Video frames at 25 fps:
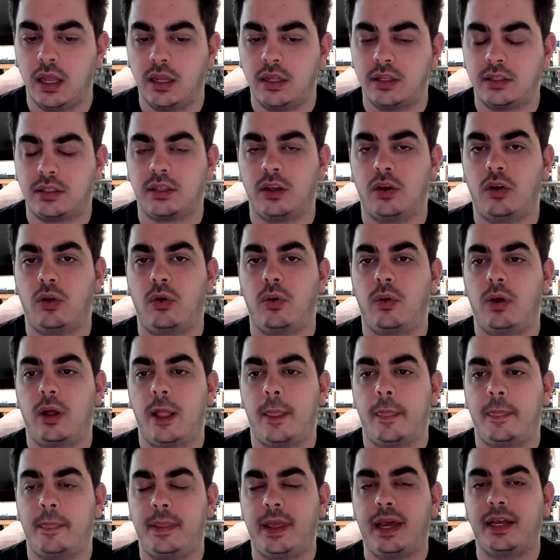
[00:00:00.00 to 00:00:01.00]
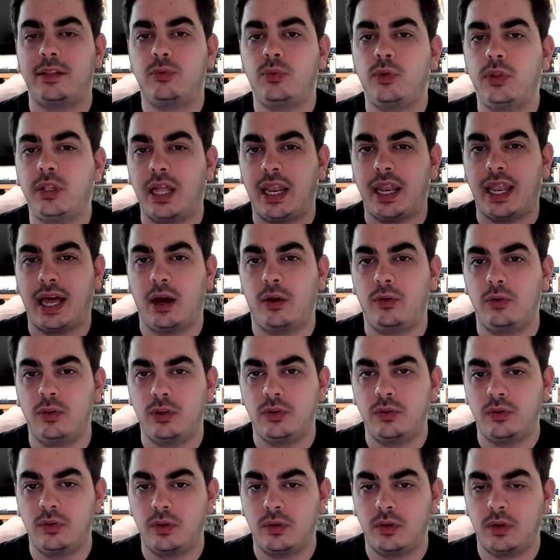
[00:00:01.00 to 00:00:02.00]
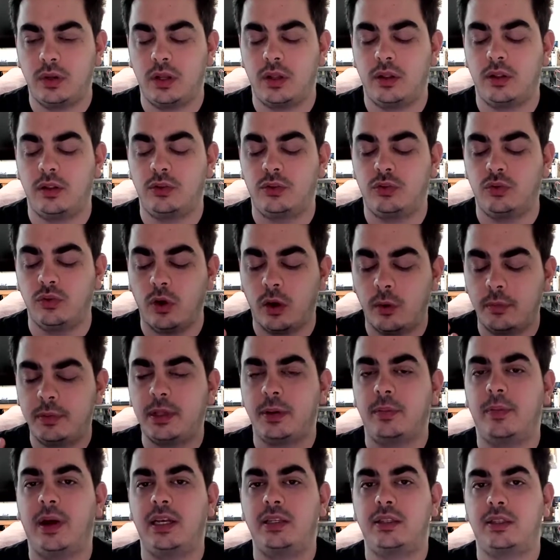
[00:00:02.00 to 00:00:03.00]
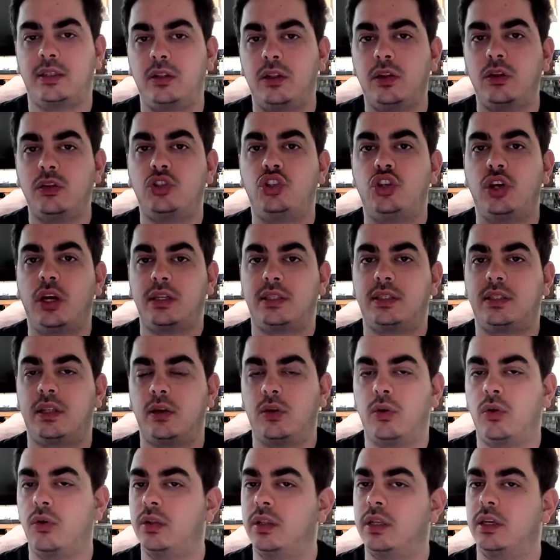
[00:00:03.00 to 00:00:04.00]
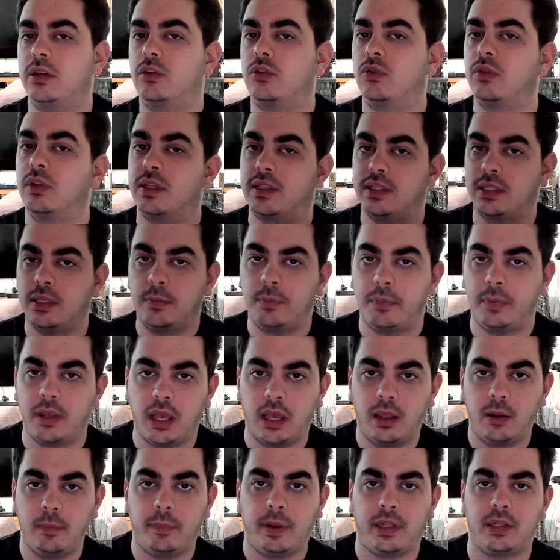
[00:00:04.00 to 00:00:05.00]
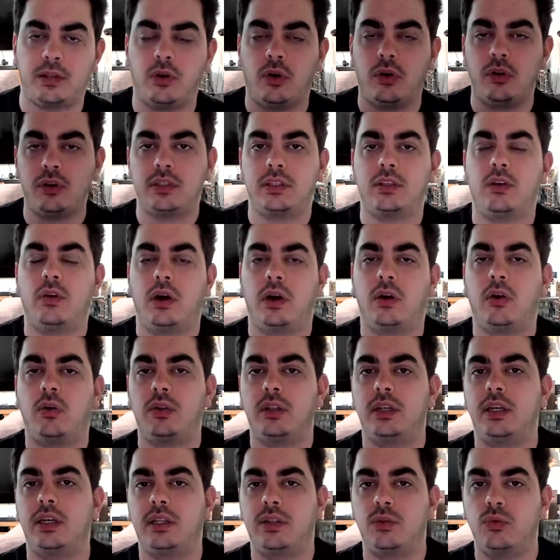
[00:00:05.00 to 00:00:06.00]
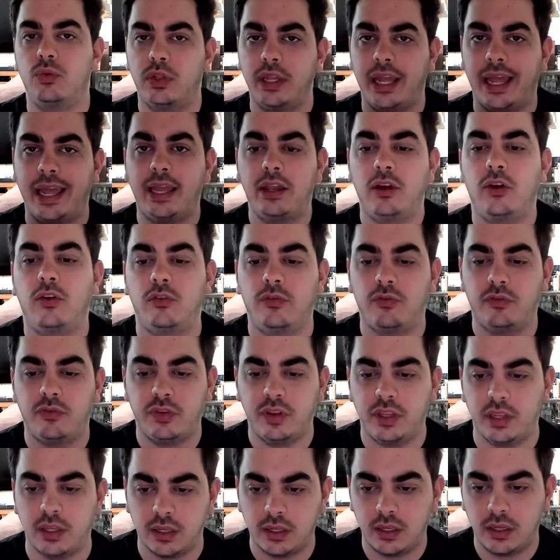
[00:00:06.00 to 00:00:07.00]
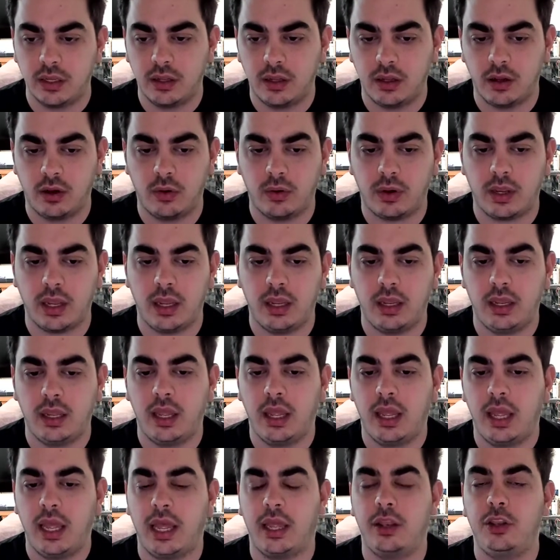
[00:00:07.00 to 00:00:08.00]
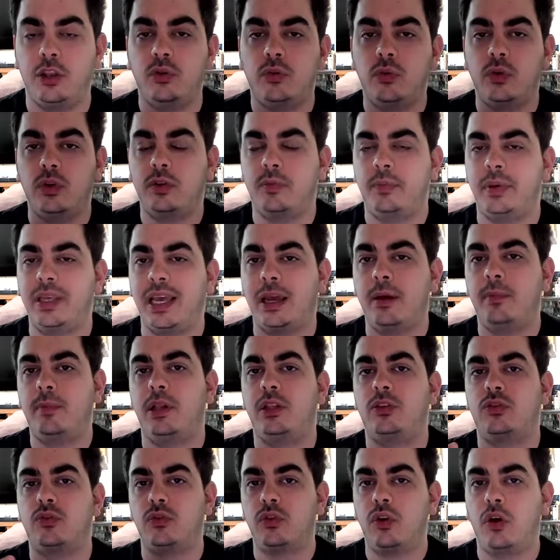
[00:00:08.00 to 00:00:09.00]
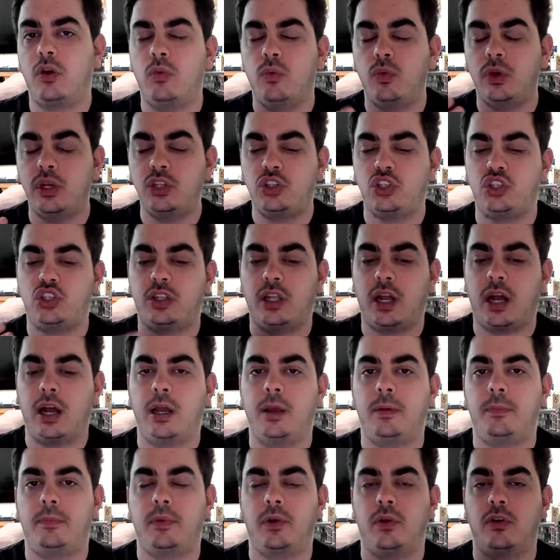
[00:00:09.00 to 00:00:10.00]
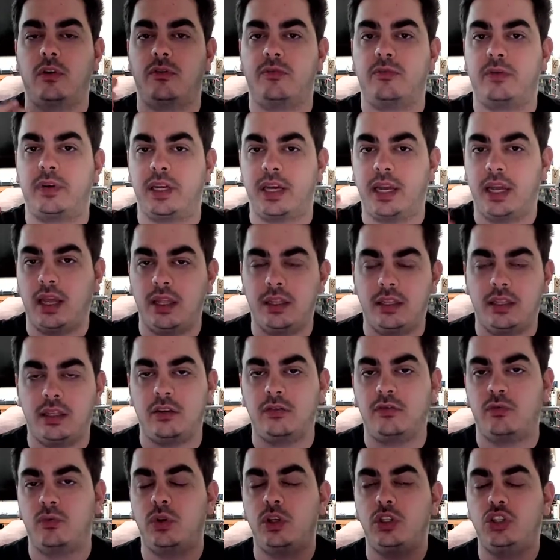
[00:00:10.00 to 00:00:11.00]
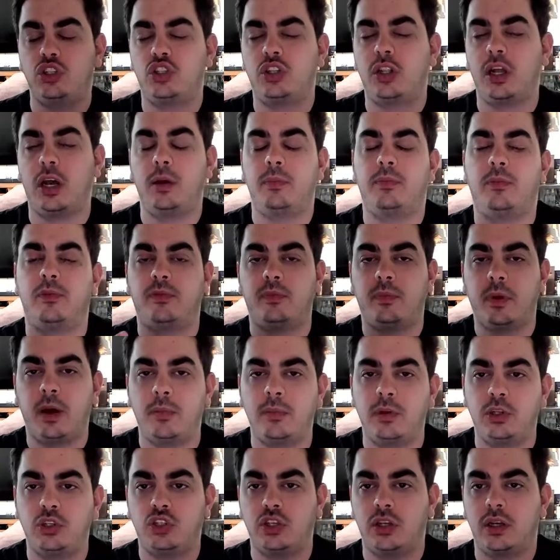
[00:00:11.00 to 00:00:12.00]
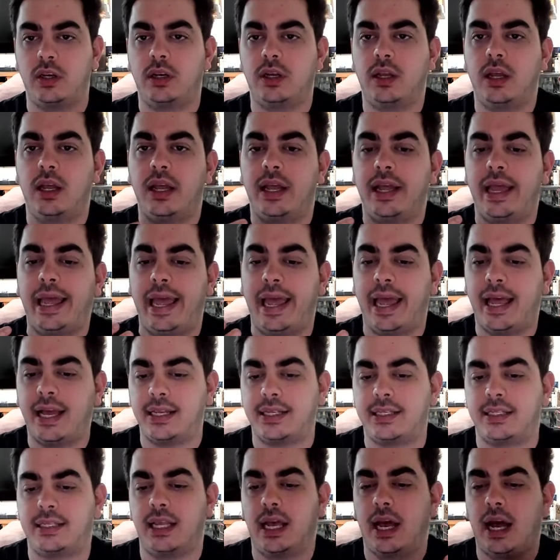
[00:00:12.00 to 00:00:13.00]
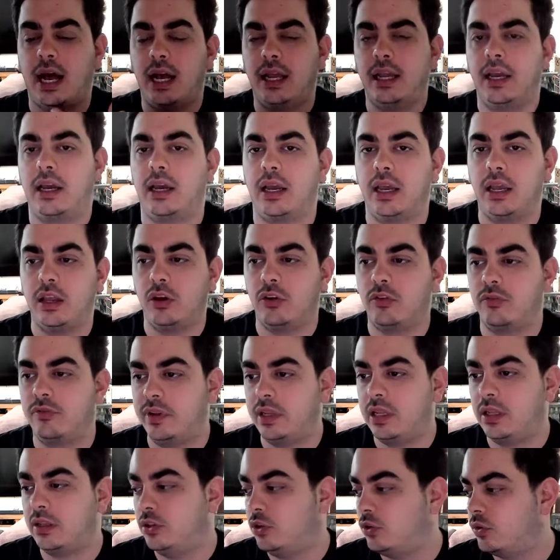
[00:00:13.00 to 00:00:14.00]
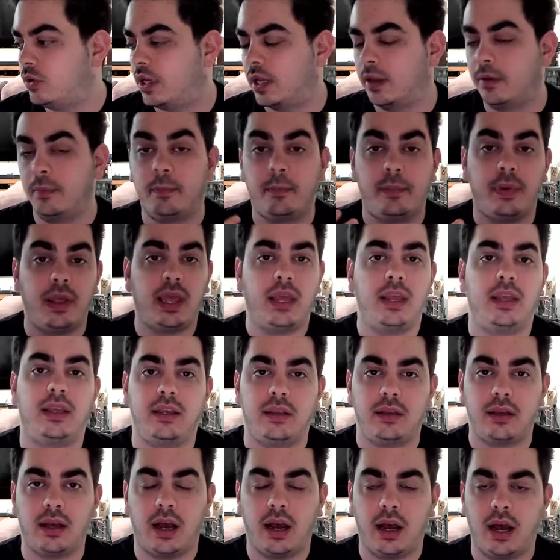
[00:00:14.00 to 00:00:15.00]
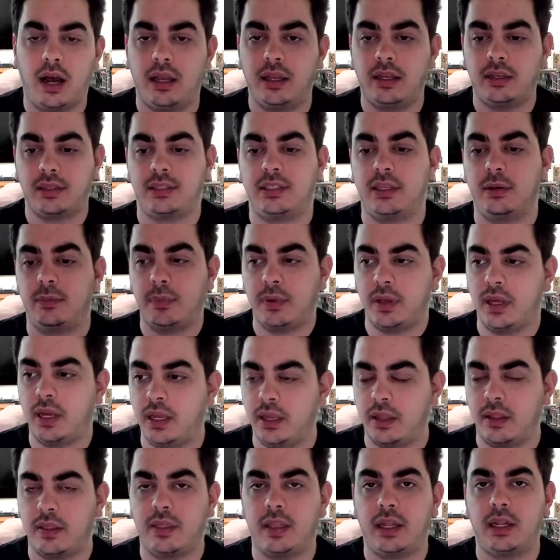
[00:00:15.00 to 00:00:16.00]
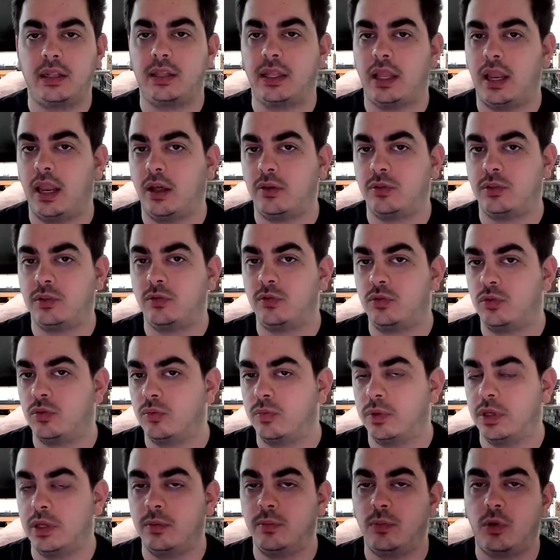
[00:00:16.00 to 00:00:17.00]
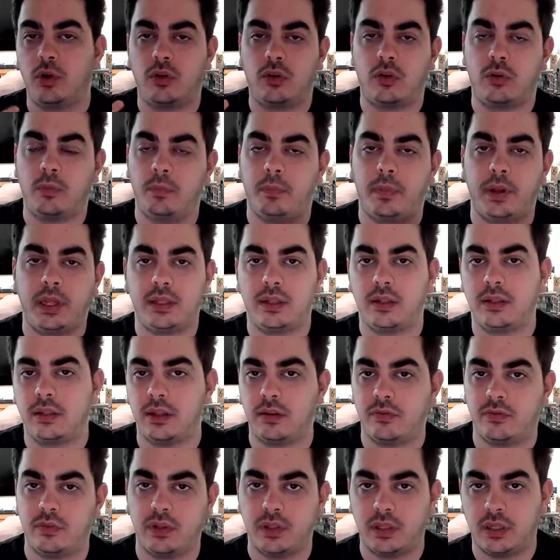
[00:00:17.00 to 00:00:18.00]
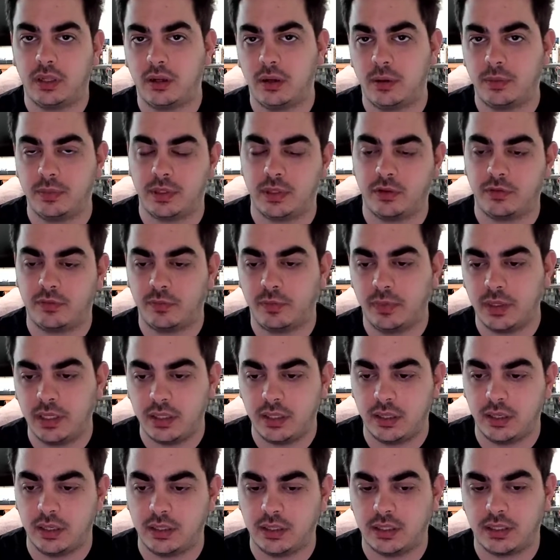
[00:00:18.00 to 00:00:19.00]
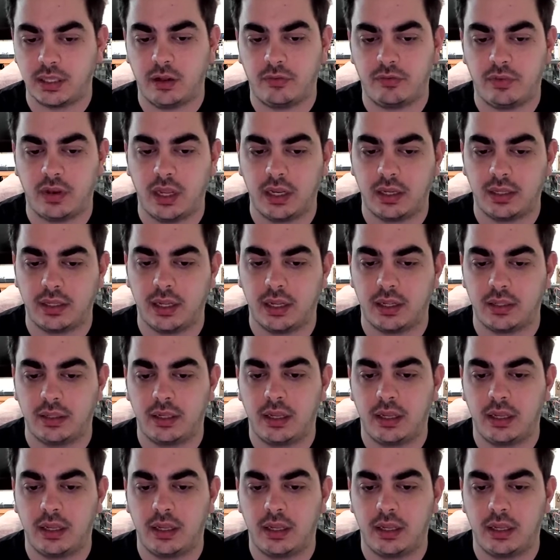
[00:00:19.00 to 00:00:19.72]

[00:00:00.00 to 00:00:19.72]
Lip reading: So that would allow you to optimize not just according to the CPA, but also according to the AOV. Okay, and you would be able to know which type of creative, which type of publisher has higher AOV, and you can pay a higher CPA, and that allows you to be more competitive in terms of bidding and stuff like that.